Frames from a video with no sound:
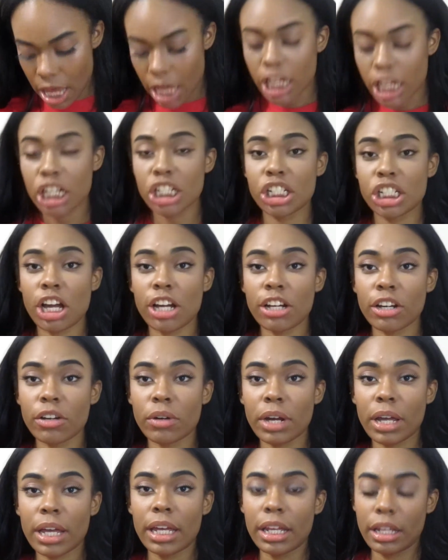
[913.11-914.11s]
Because y'all know
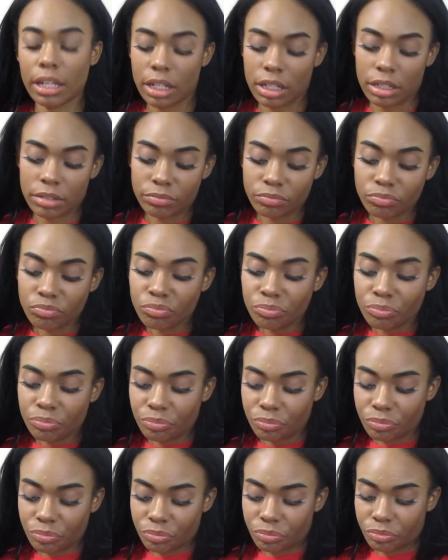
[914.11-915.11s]
they
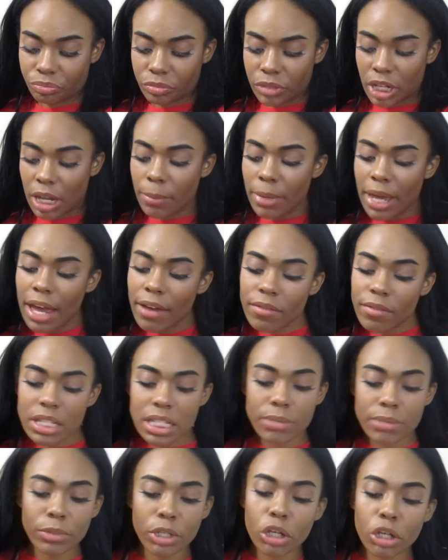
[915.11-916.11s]
be having
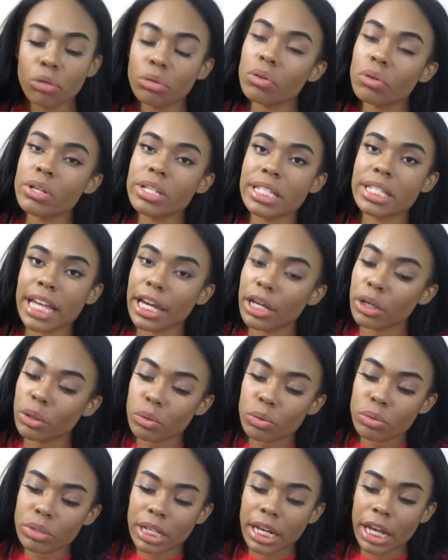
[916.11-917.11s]
some cute little
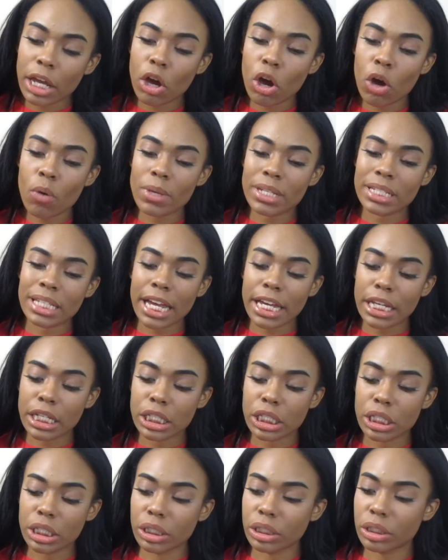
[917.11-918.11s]
sandals and they always like
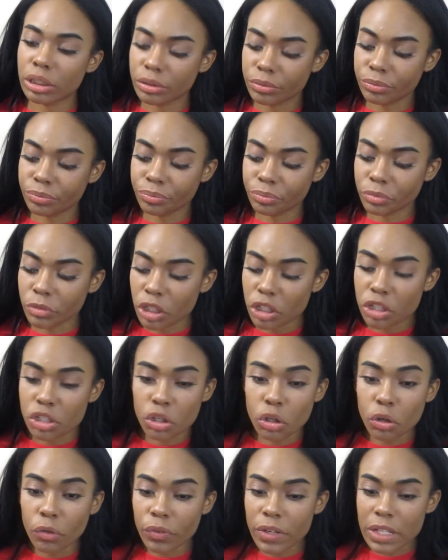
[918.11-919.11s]

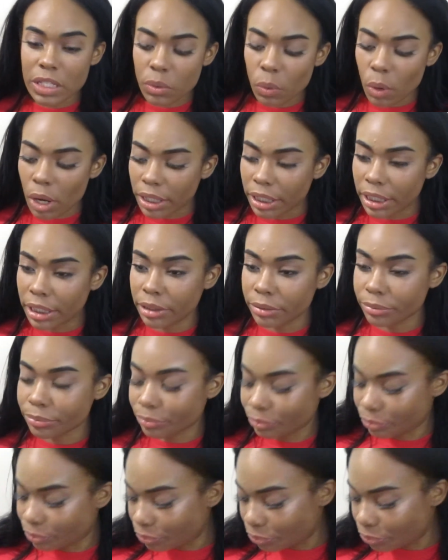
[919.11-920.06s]
2'20".